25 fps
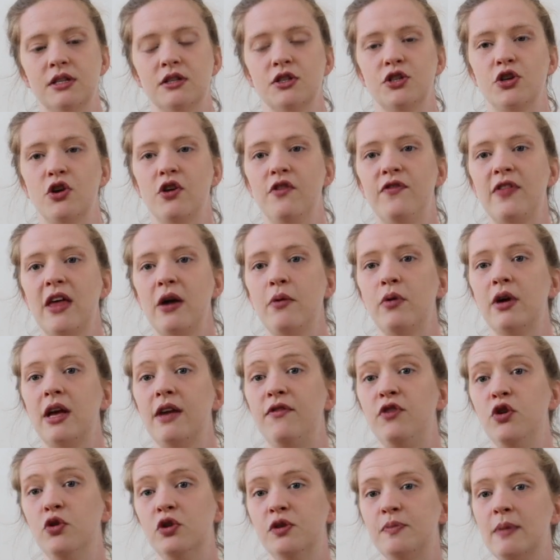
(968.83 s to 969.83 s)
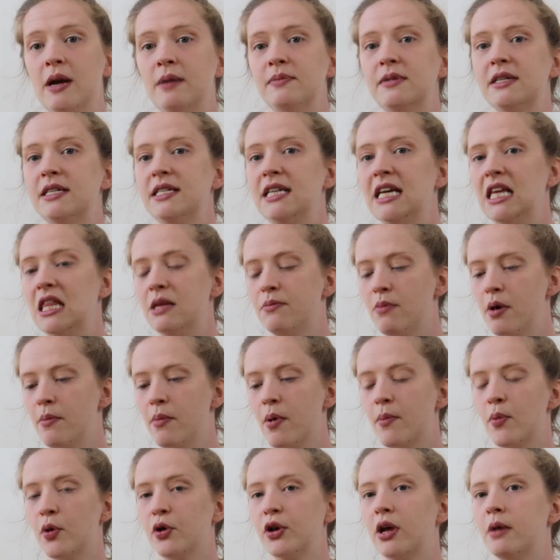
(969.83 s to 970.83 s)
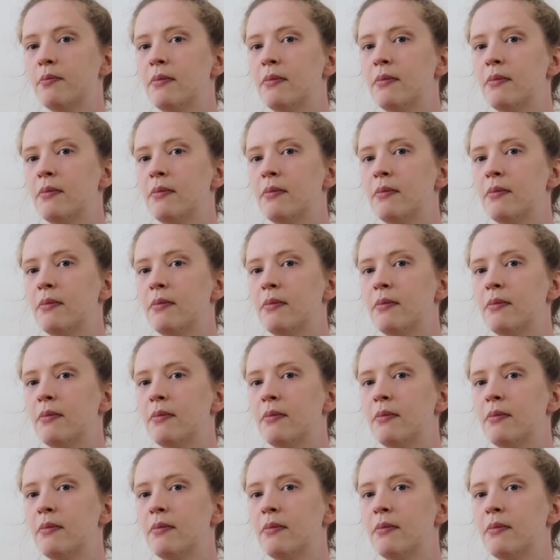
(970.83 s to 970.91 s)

So if you were to be able to see them on my body,